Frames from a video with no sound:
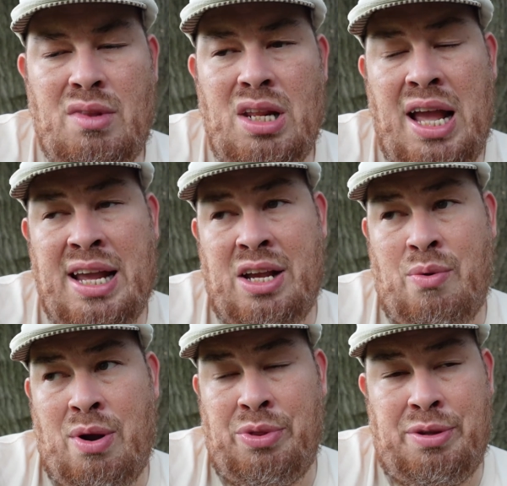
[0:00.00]
hanging
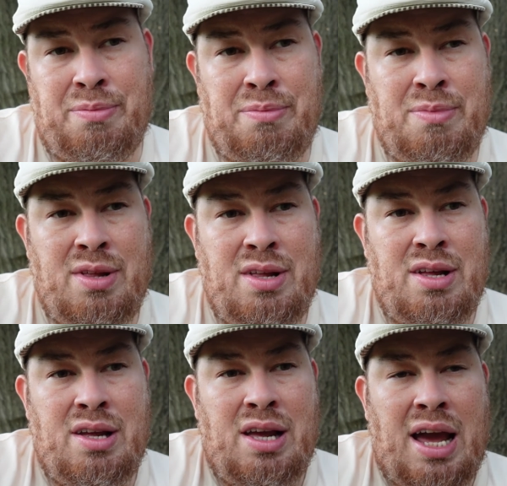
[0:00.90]
around with them,
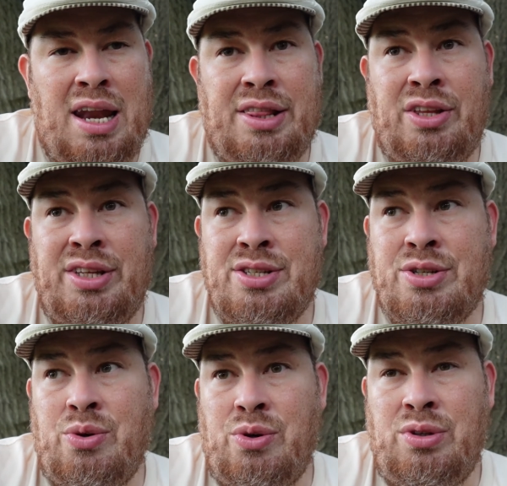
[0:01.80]
and I thought, this is
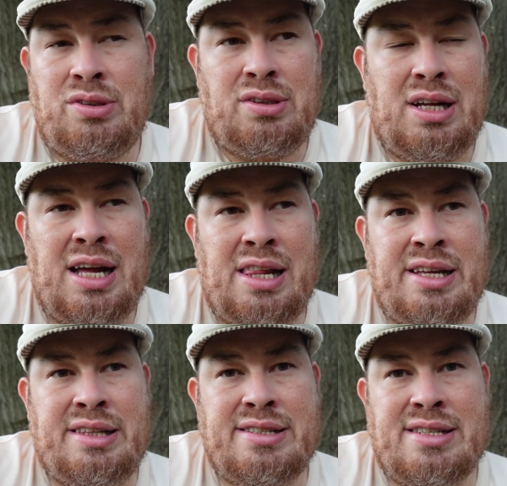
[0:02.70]
cool. I
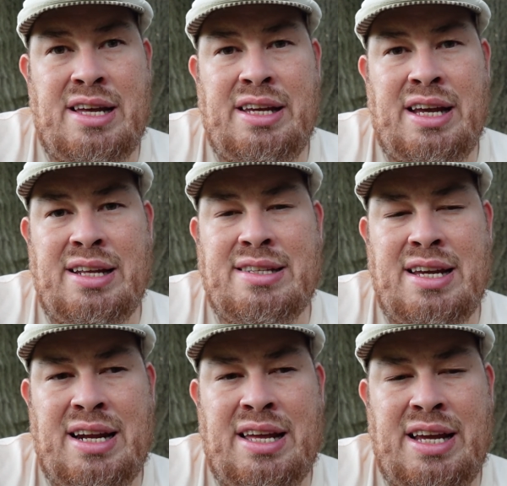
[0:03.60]
like this. Now they got
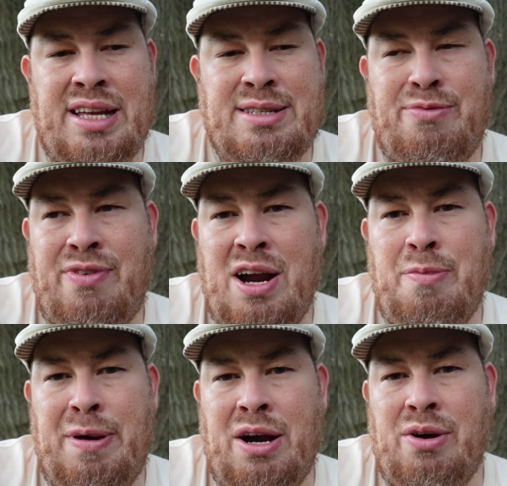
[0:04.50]
they, now they got some
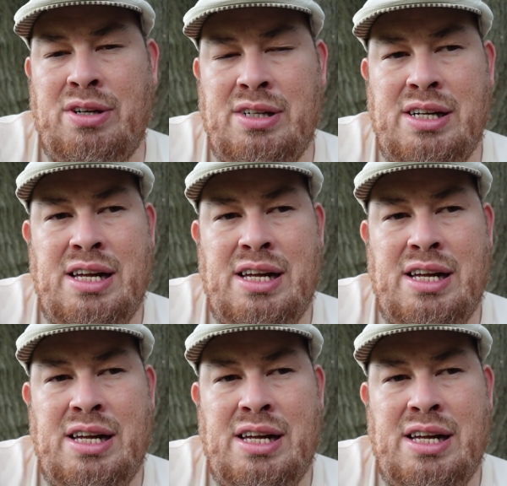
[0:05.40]
firepower